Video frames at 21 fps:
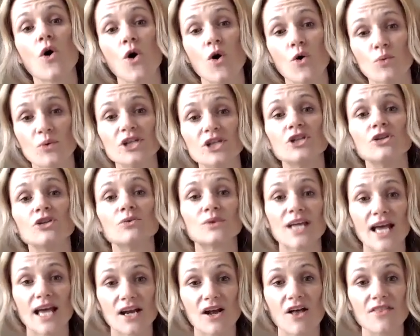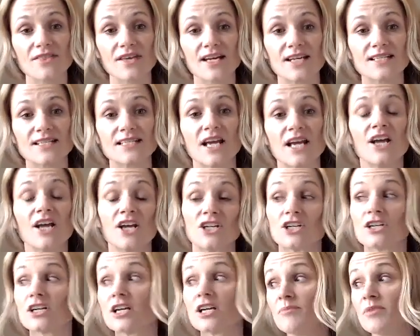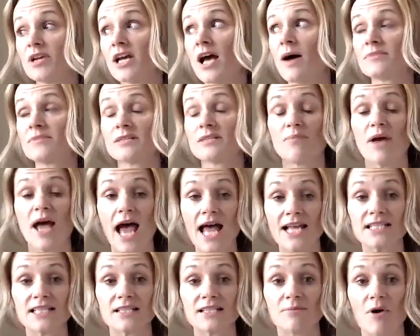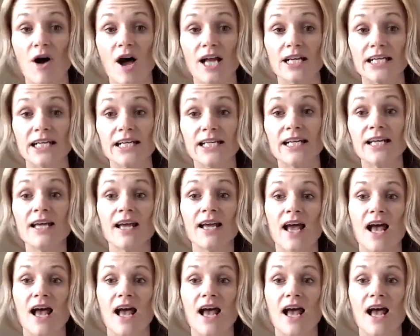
Oh, when you get on this, you're going to become dependent upon it.